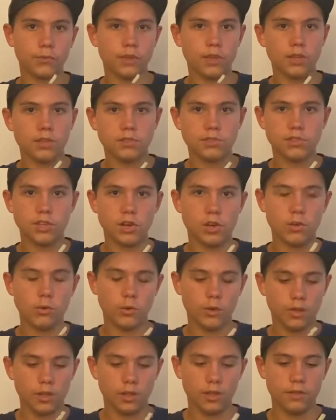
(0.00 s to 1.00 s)

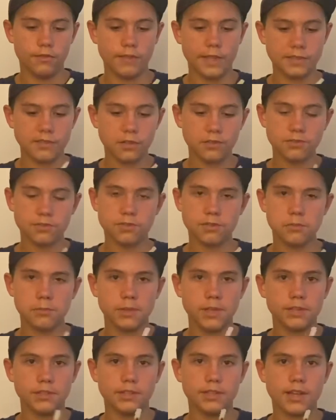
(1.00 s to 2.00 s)
So that's also
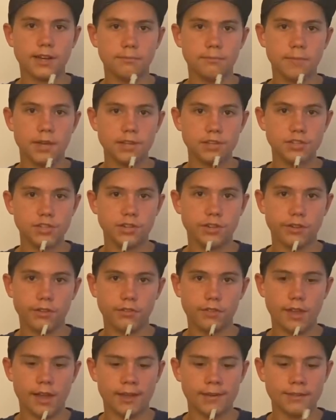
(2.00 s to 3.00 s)
something I did not mention,
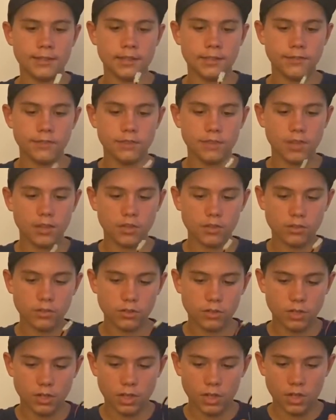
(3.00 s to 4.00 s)
that even
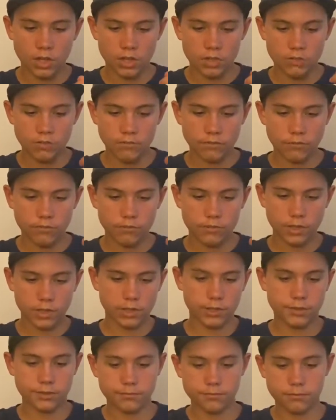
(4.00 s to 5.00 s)
though
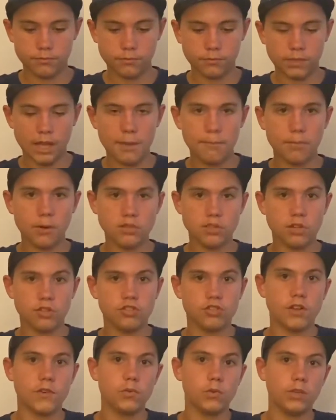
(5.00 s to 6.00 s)
the LiPos are
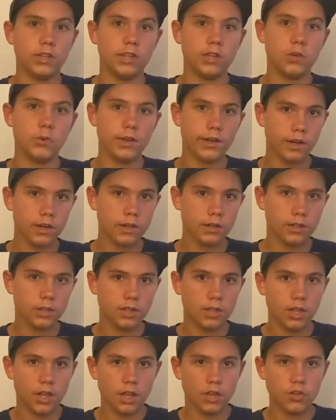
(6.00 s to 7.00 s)
generally quicker,
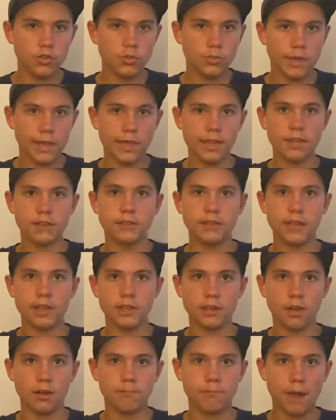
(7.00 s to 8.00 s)
you can
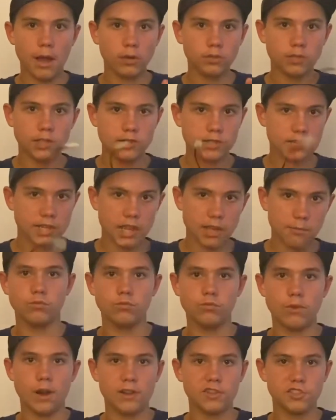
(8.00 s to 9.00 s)
get about the same
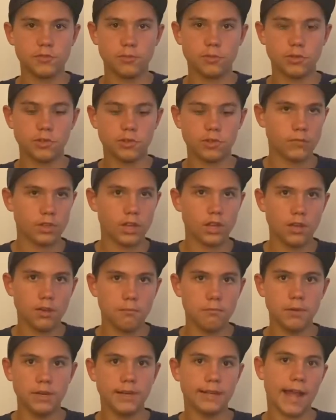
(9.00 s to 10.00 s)
rounds per
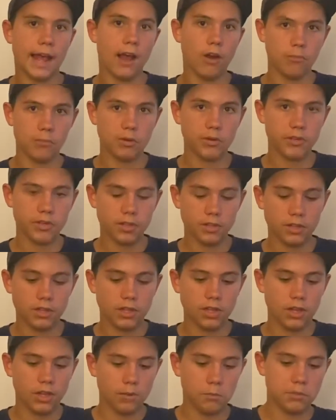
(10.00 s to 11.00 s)
minute output
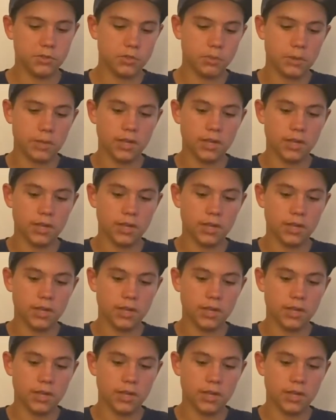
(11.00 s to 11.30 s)
between a